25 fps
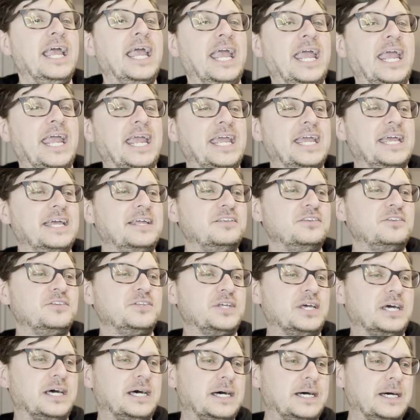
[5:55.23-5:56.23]

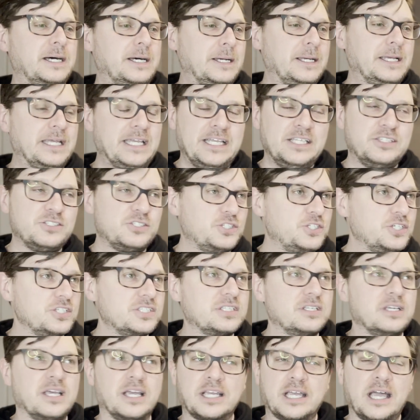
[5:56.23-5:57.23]
and it's
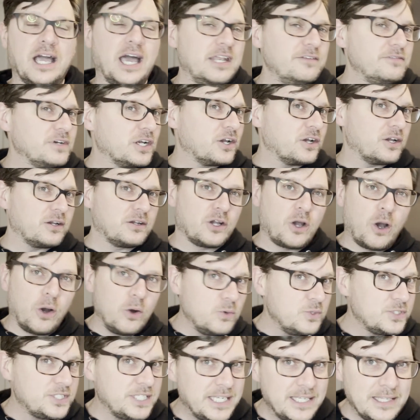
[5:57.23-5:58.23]
just a kind of a
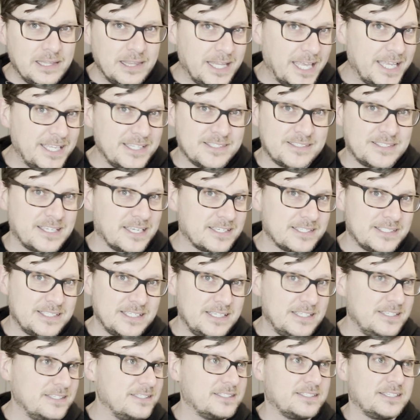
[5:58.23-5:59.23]
cozy late
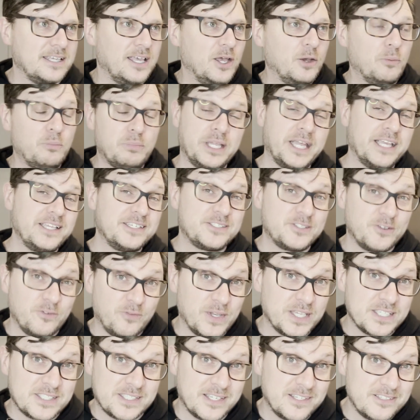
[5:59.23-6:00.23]
60s place to
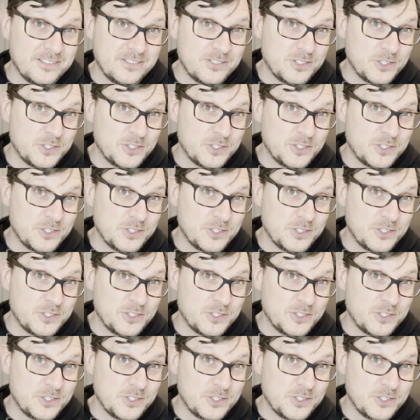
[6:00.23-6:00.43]
visit,